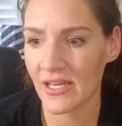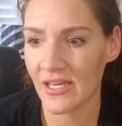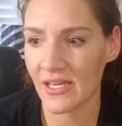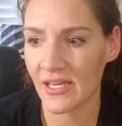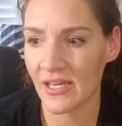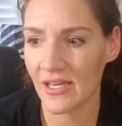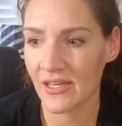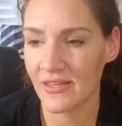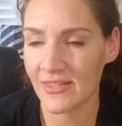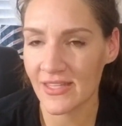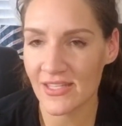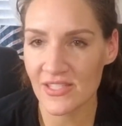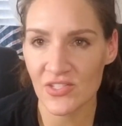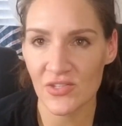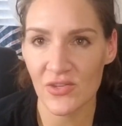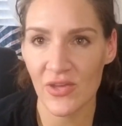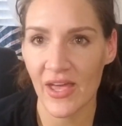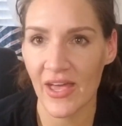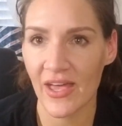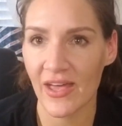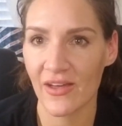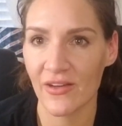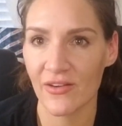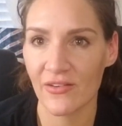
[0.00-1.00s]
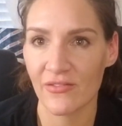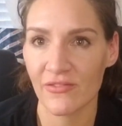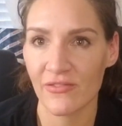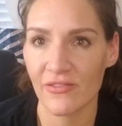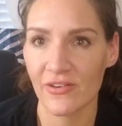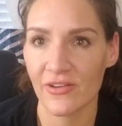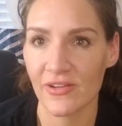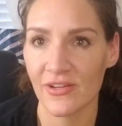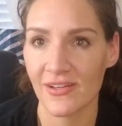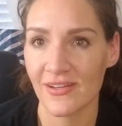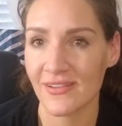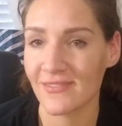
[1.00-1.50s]
unless you have,
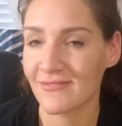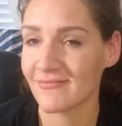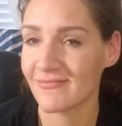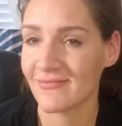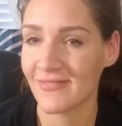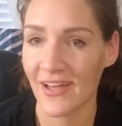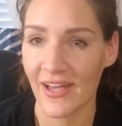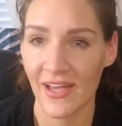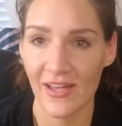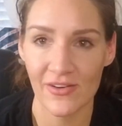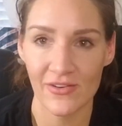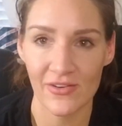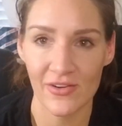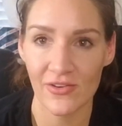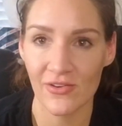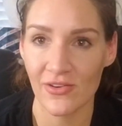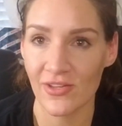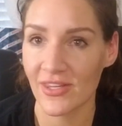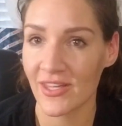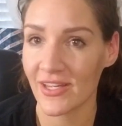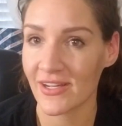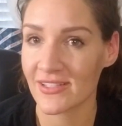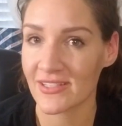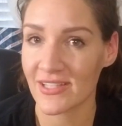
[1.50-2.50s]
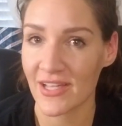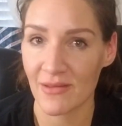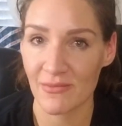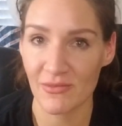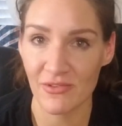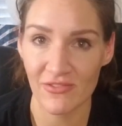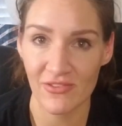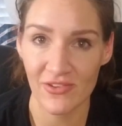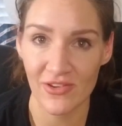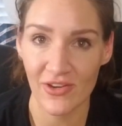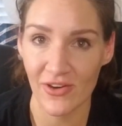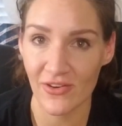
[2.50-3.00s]
I don't know, a lot of time to
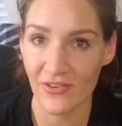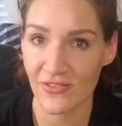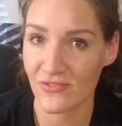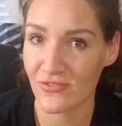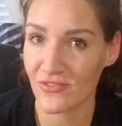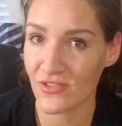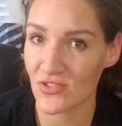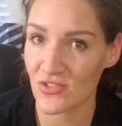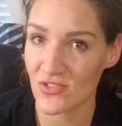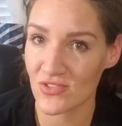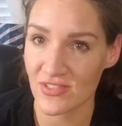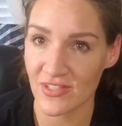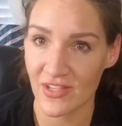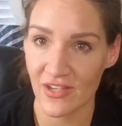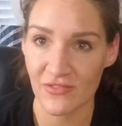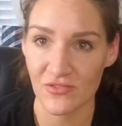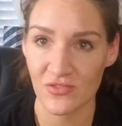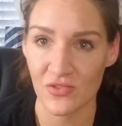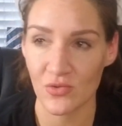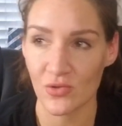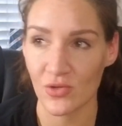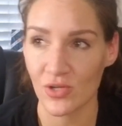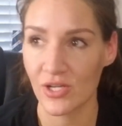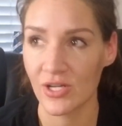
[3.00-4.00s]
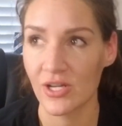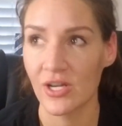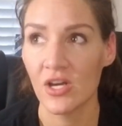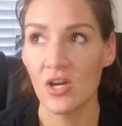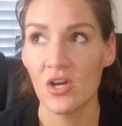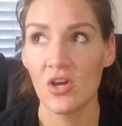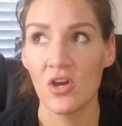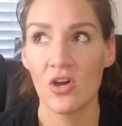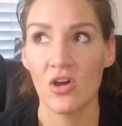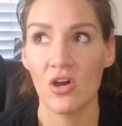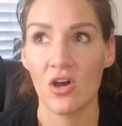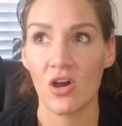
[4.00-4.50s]
figure out Infusionsoft or
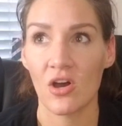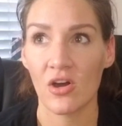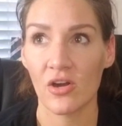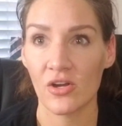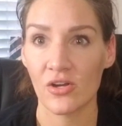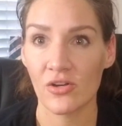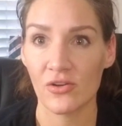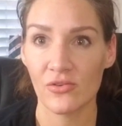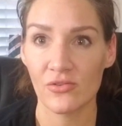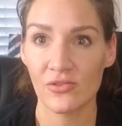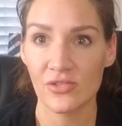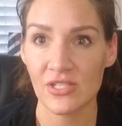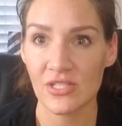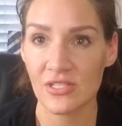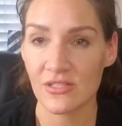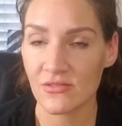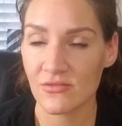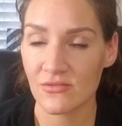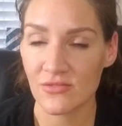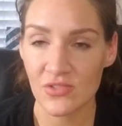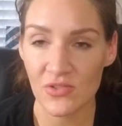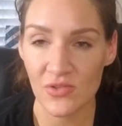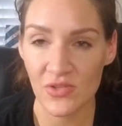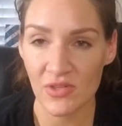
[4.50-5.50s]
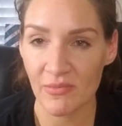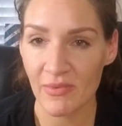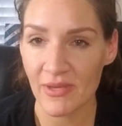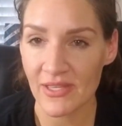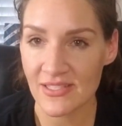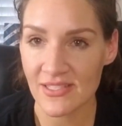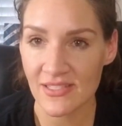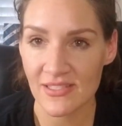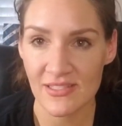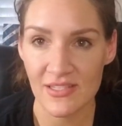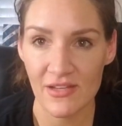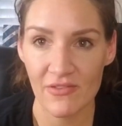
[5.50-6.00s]
are only doing the
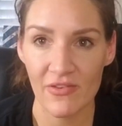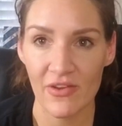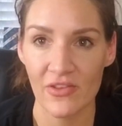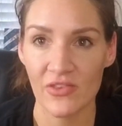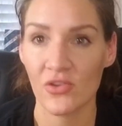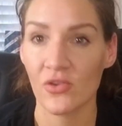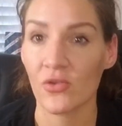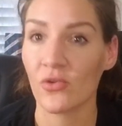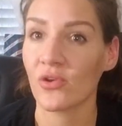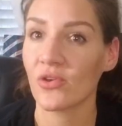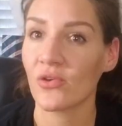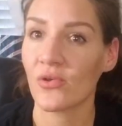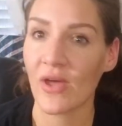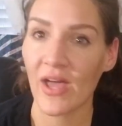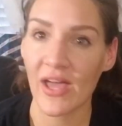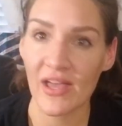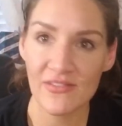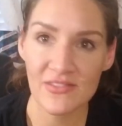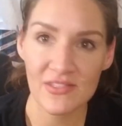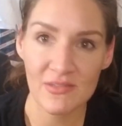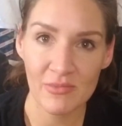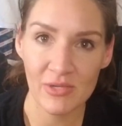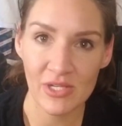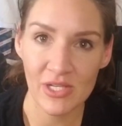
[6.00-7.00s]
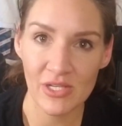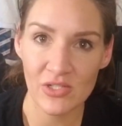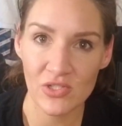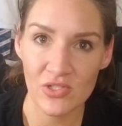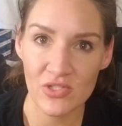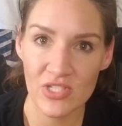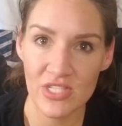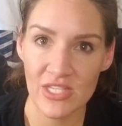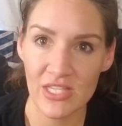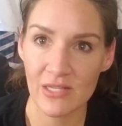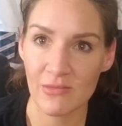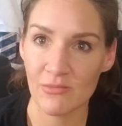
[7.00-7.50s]
basic stuff on there, or you have somebody on your
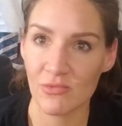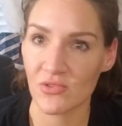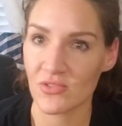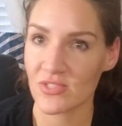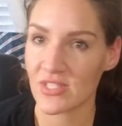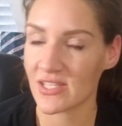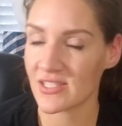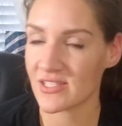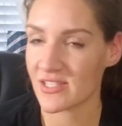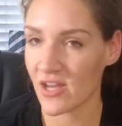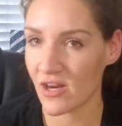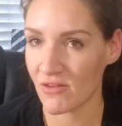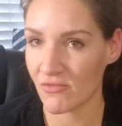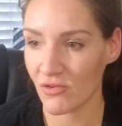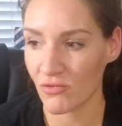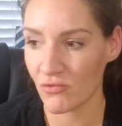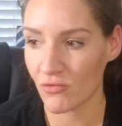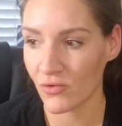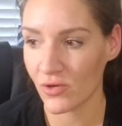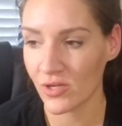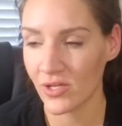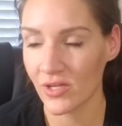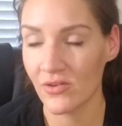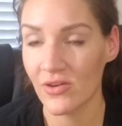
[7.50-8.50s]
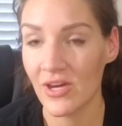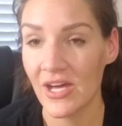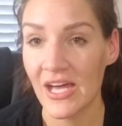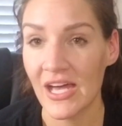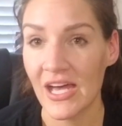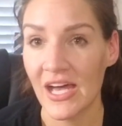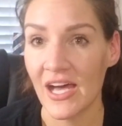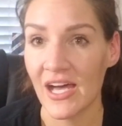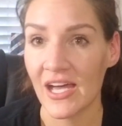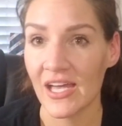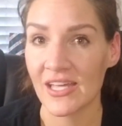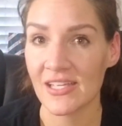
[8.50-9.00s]
team who takes care of it for you,
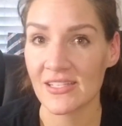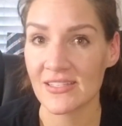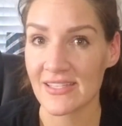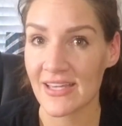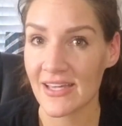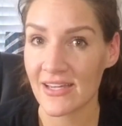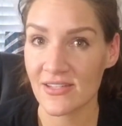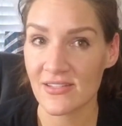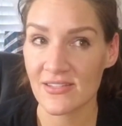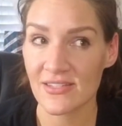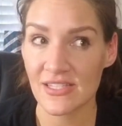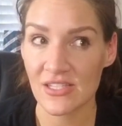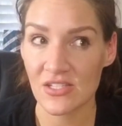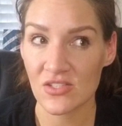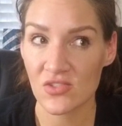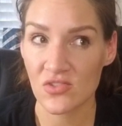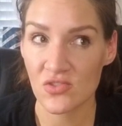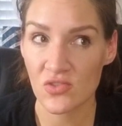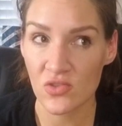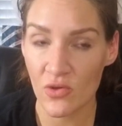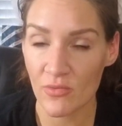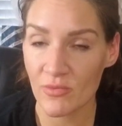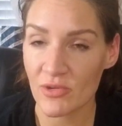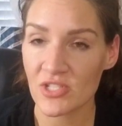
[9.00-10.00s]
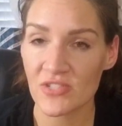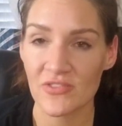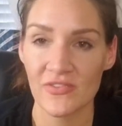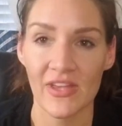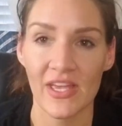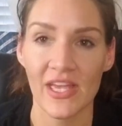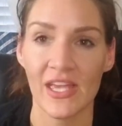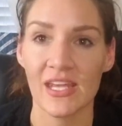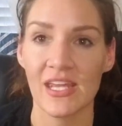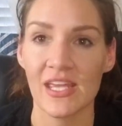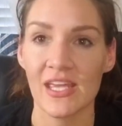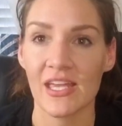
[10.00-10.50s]
it's honestly so much of a
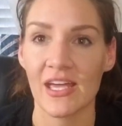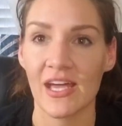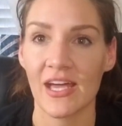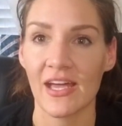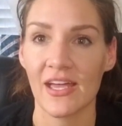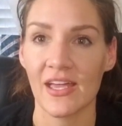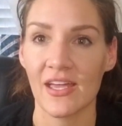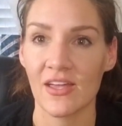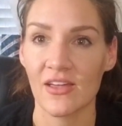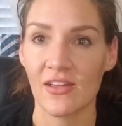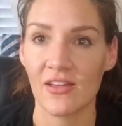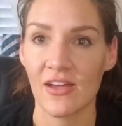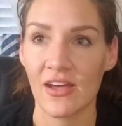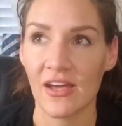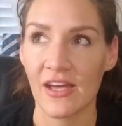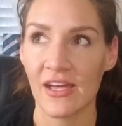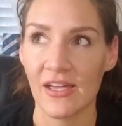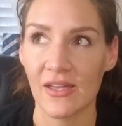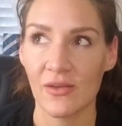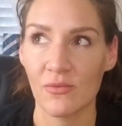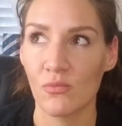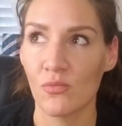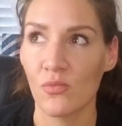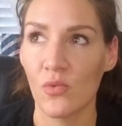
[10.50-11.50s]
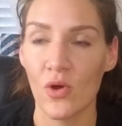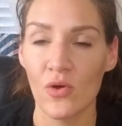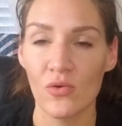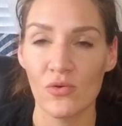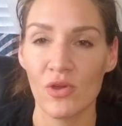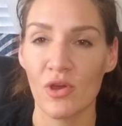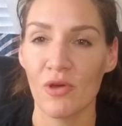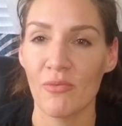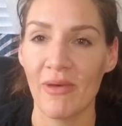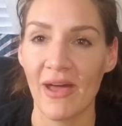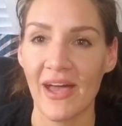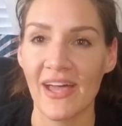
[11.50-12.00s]
headache, I won't
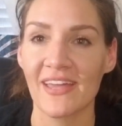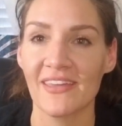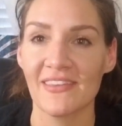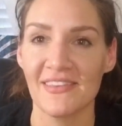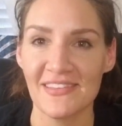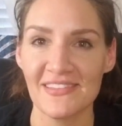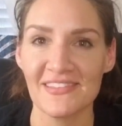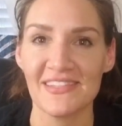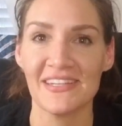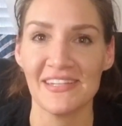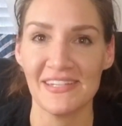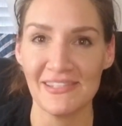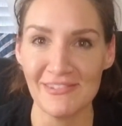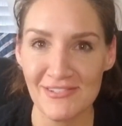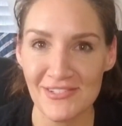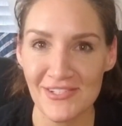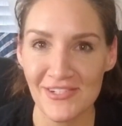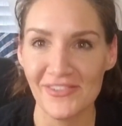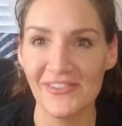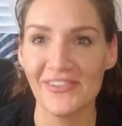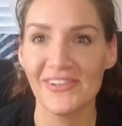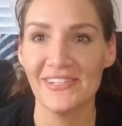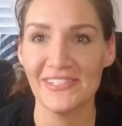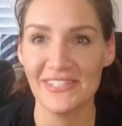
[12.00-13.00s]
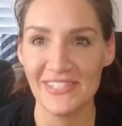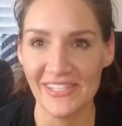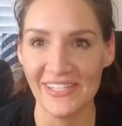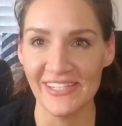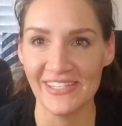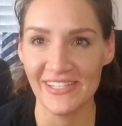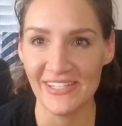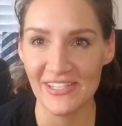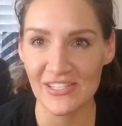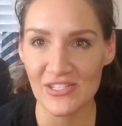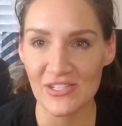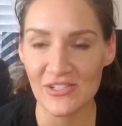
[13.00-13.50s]
go back unless I need to, until I
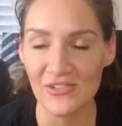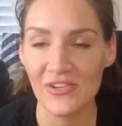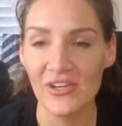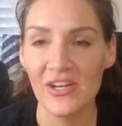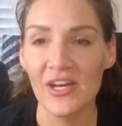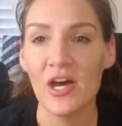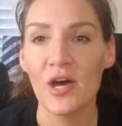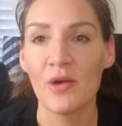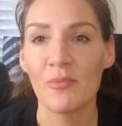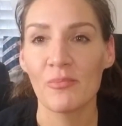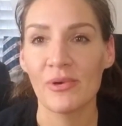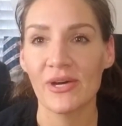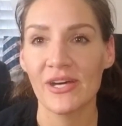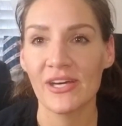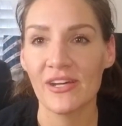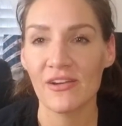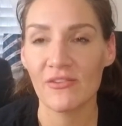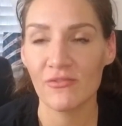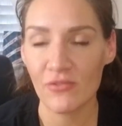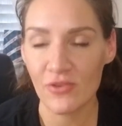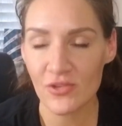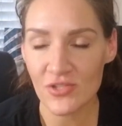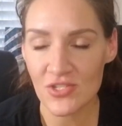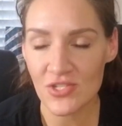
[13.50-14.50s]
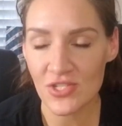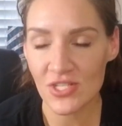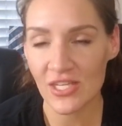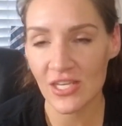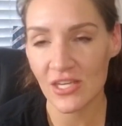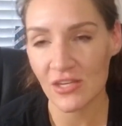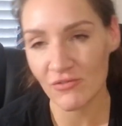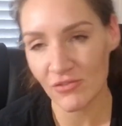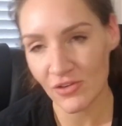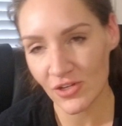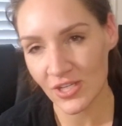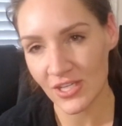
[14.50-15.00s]
need to. But unfortunately,
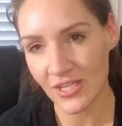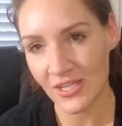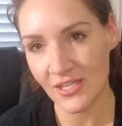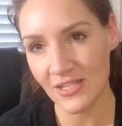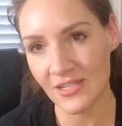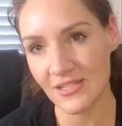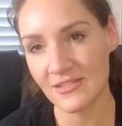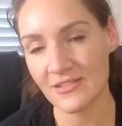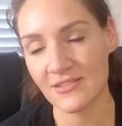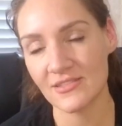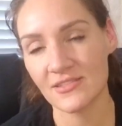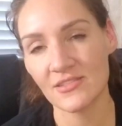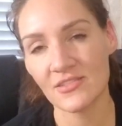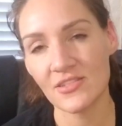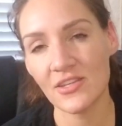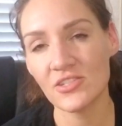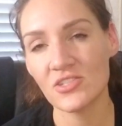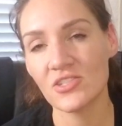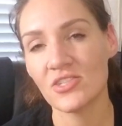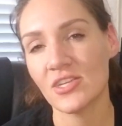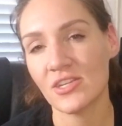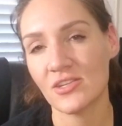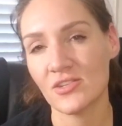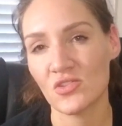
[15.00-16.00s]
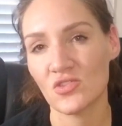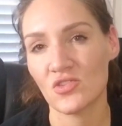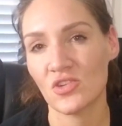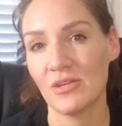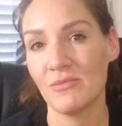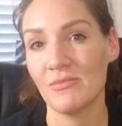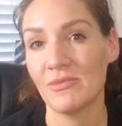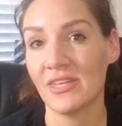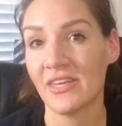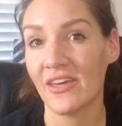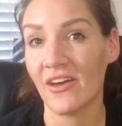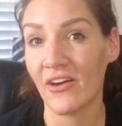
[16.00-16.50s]
ConvertKit is such the
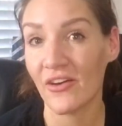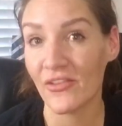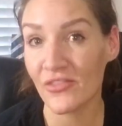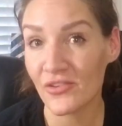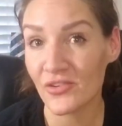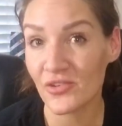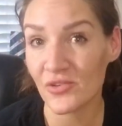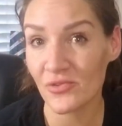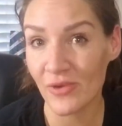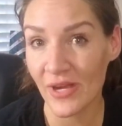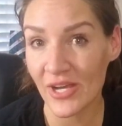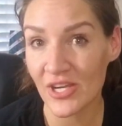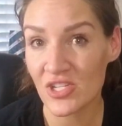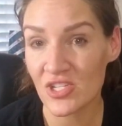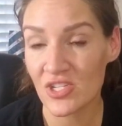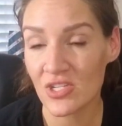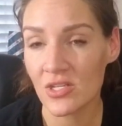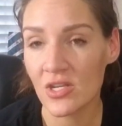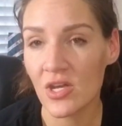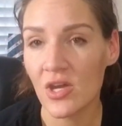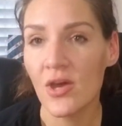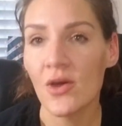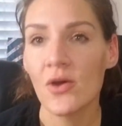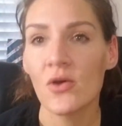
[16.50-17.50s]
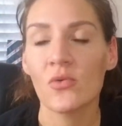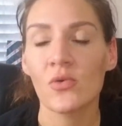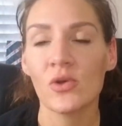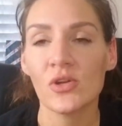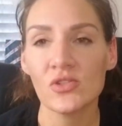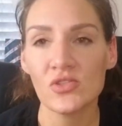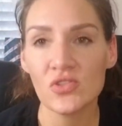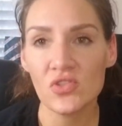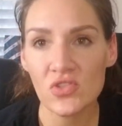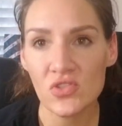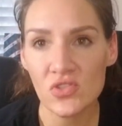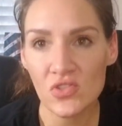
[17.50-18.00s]
extreme the other direction, where
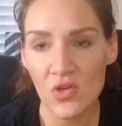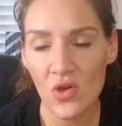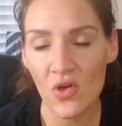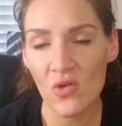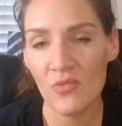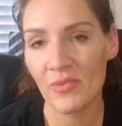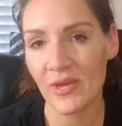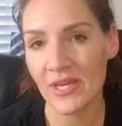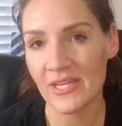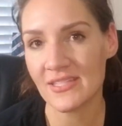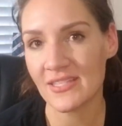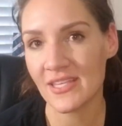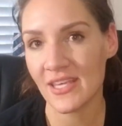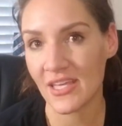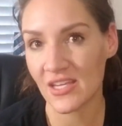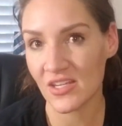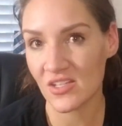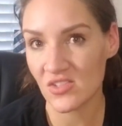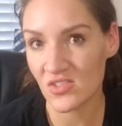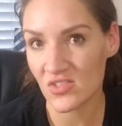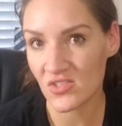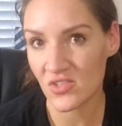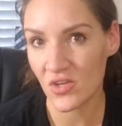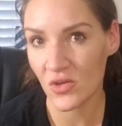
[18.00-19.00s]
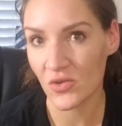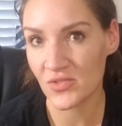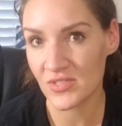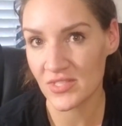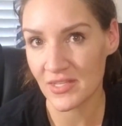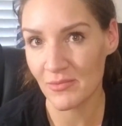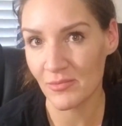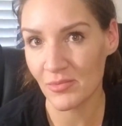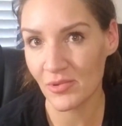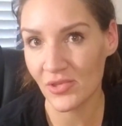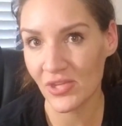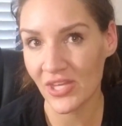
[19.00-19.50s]
it's so basic and it's so
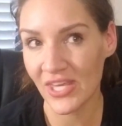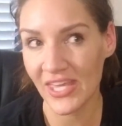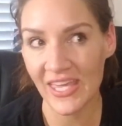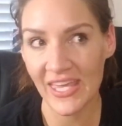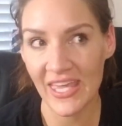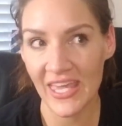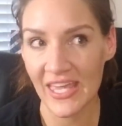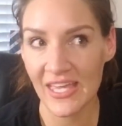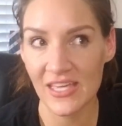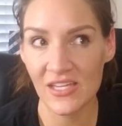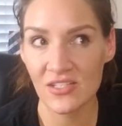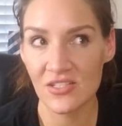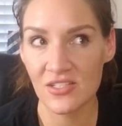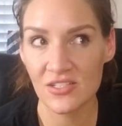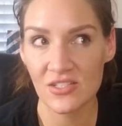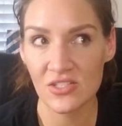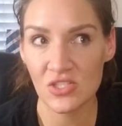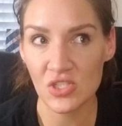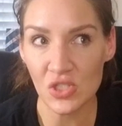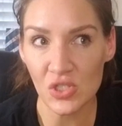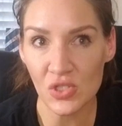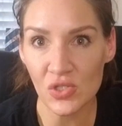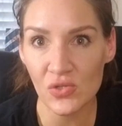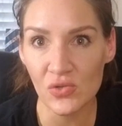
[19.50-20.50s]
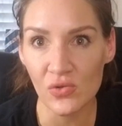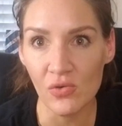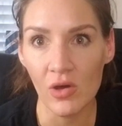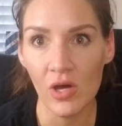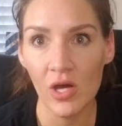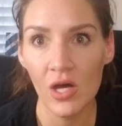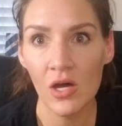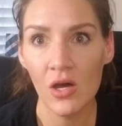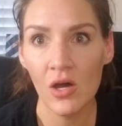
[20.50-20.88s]
simple, it can't do